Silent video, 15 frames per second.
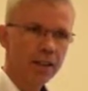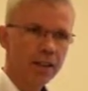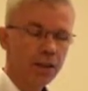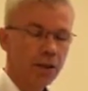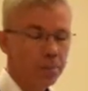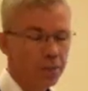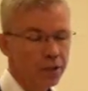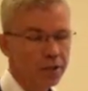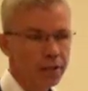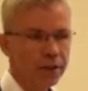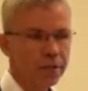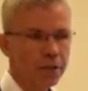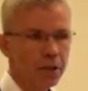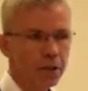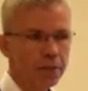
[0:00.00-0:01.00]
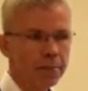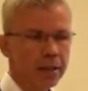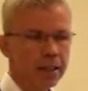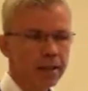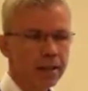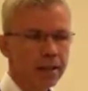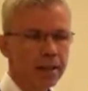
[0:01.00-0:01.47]
almost every
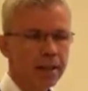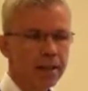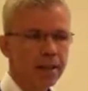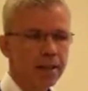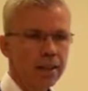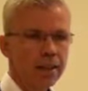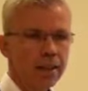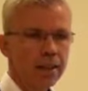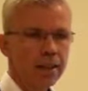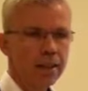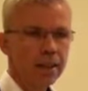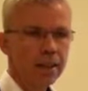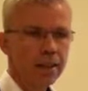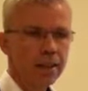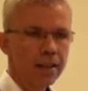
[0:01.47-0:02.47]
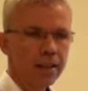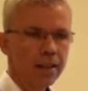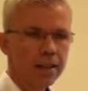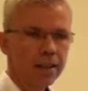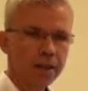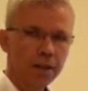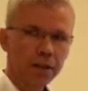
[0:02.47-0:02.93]
orbit,
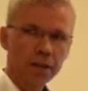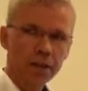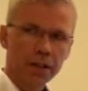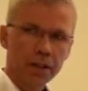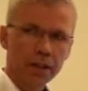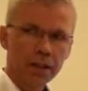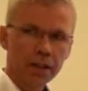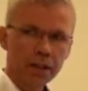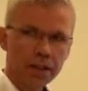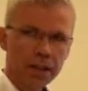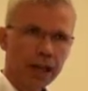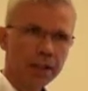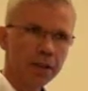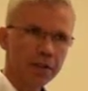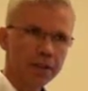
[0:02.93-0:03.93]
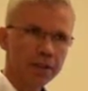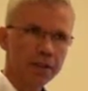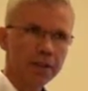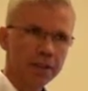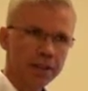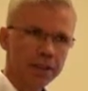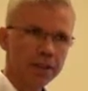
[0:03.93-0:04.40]
the Earth
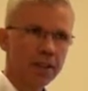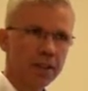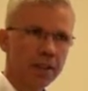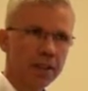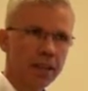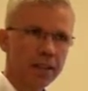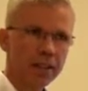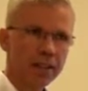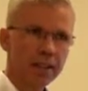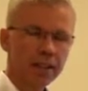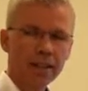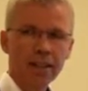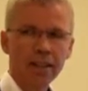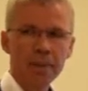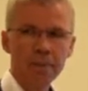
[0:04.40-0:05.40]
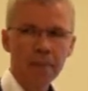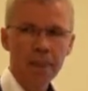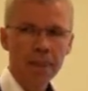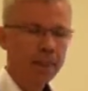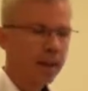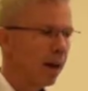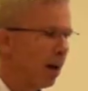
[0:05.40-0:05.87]
shadows the sunlight,
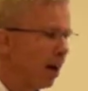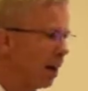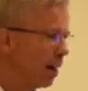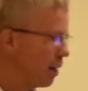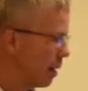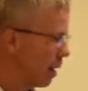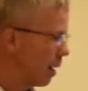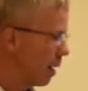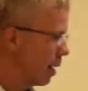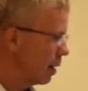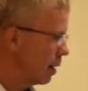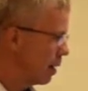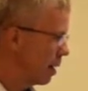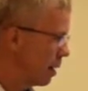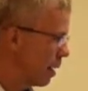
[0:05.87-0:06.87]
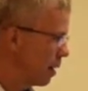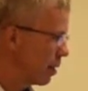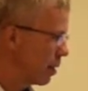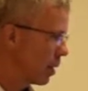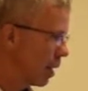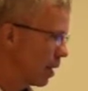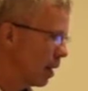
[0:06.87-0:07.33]
and as
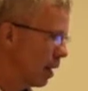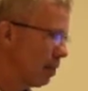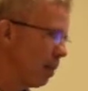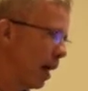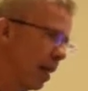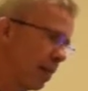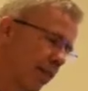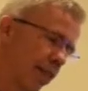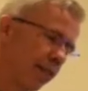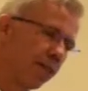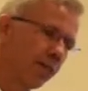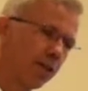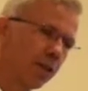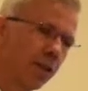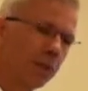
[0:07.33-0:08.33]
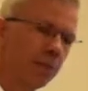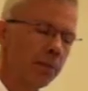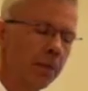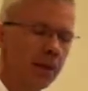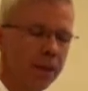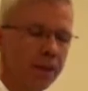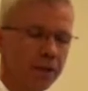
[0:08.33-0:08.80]
you can imagine from
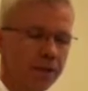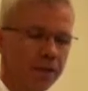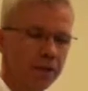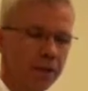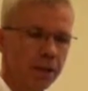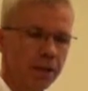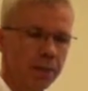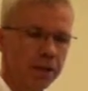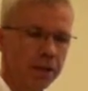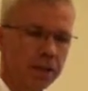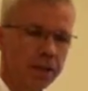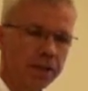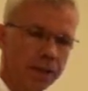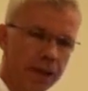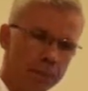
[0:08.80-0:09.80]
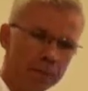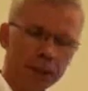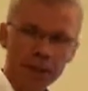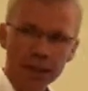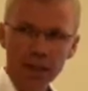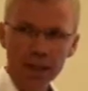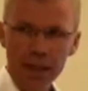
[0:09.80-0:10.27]
the
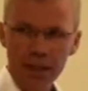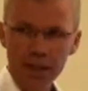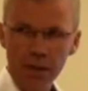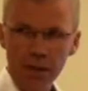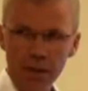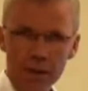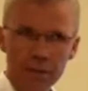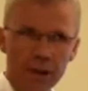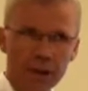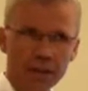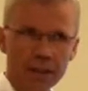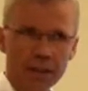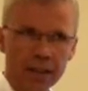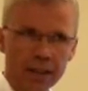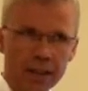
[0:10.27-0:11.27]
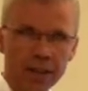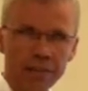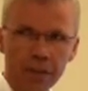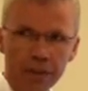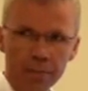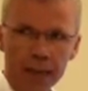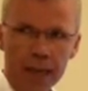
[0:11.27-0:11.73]
temperature I talked about at
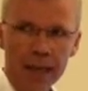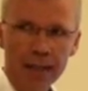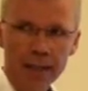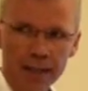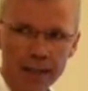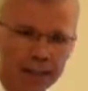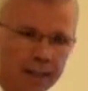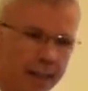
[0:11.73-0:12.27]
different planets